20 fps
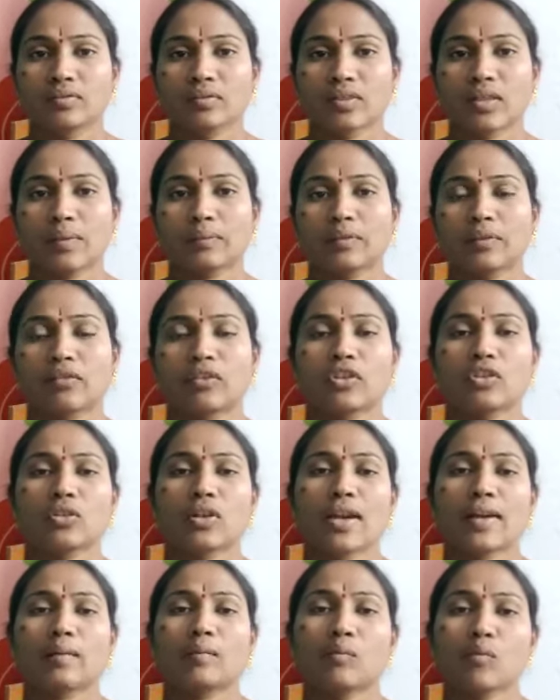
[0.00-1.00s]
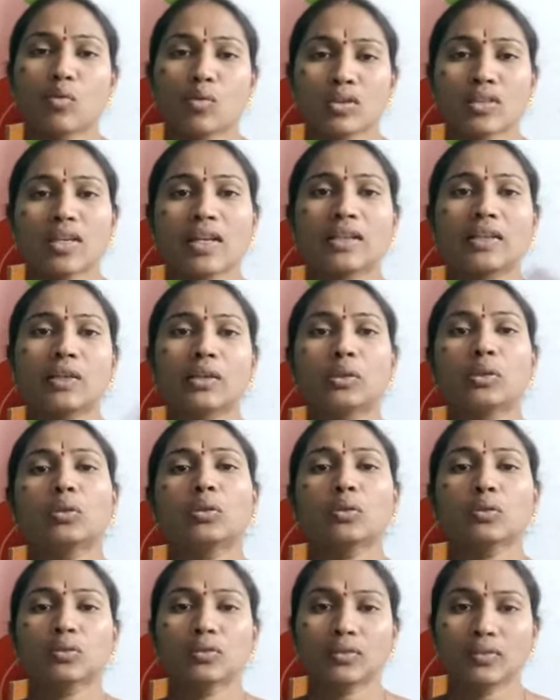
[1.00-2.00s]
something which you like most and you'll do
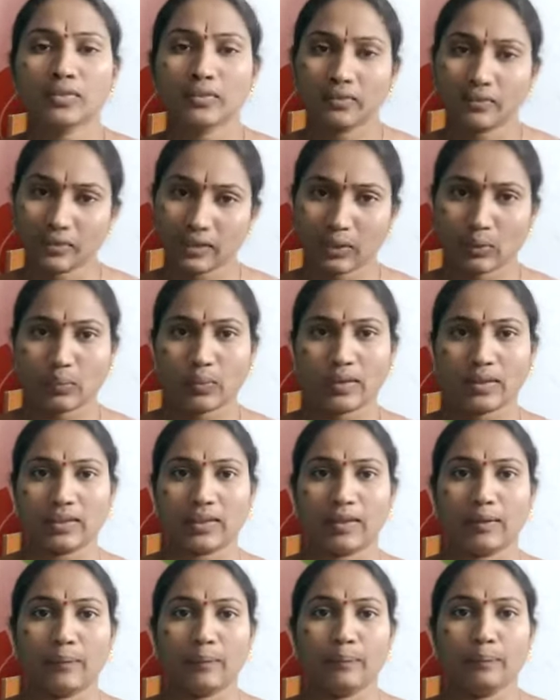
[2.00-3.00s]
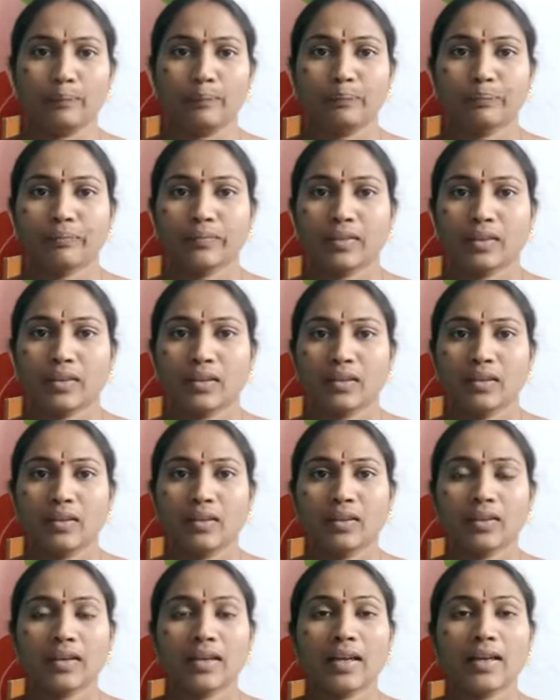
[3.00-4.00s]
frequently
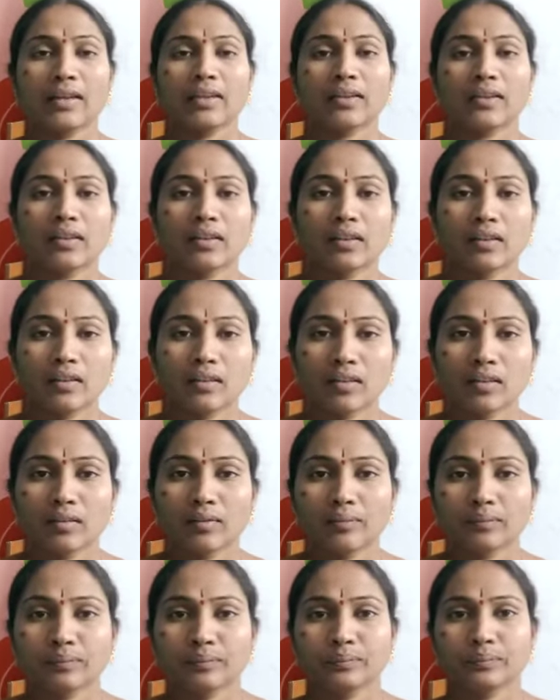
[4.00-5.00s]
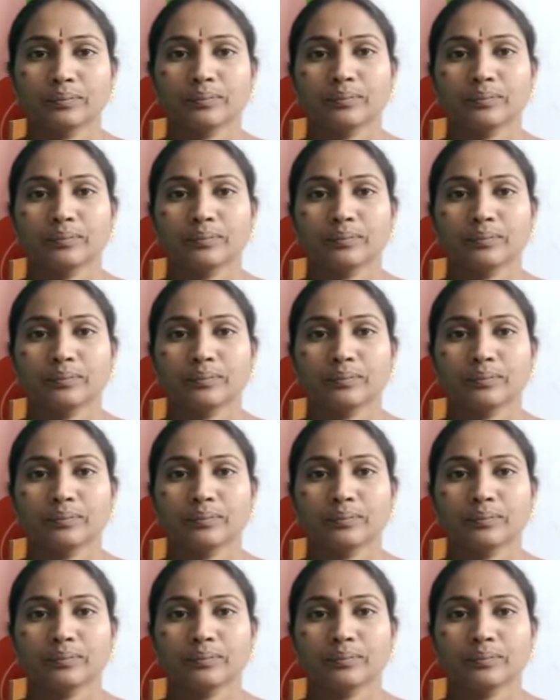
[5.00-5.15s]
like um,